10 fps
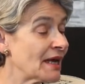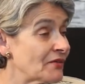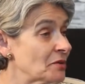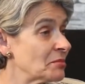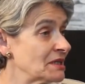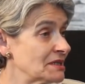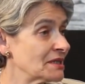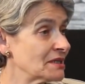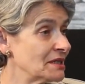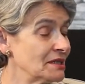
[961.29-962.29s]
every
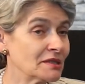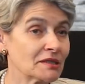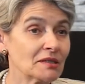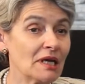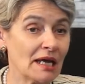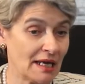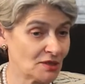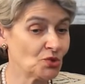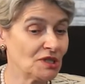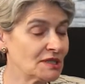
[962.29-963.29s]
political leader
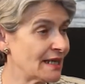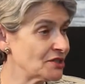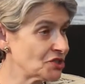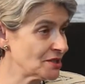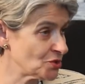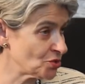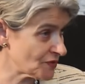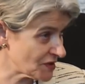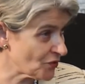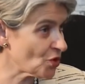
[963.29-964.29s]
has good intentions to
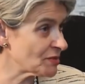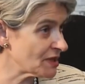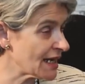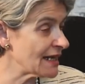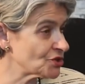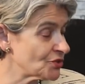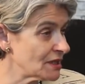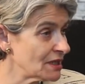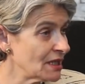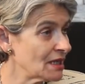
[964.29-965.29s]
transform the
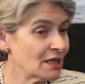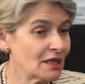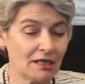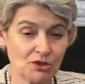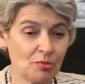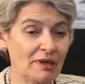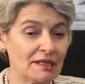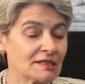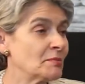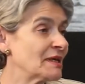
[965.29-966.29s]
country, to
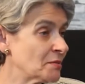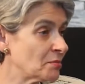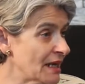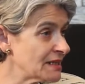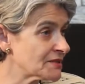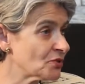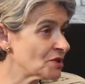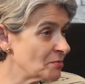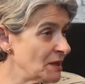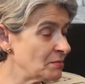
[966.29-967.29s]
make it a better place for
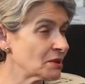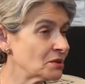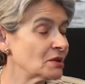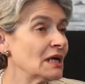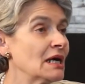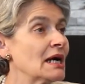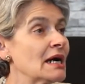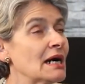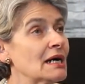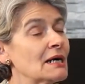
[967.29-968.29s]
the people.
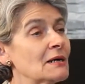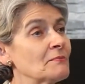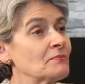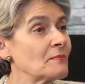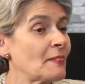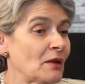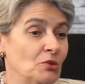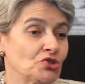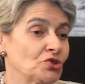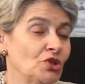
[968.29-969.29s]

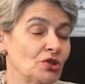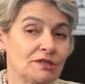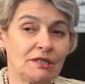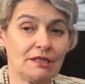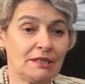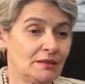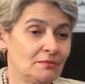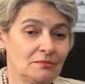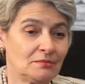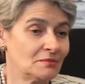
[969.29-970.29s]
We should not
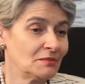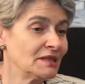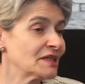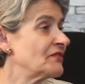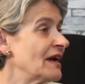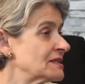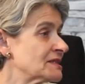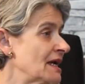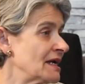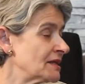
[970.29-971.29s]
in advance
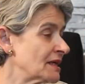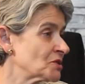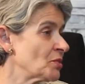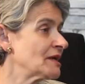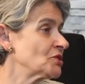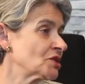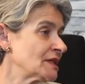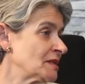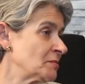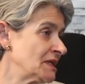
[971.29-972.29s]
say that one or
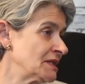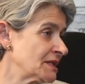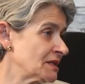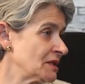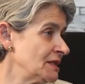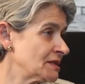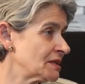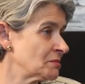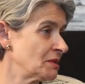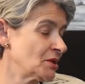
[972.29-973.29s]
another political
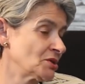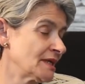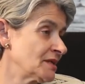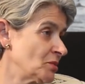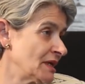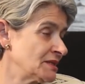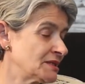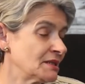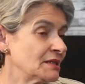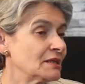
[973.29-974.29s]
leader, because otherwise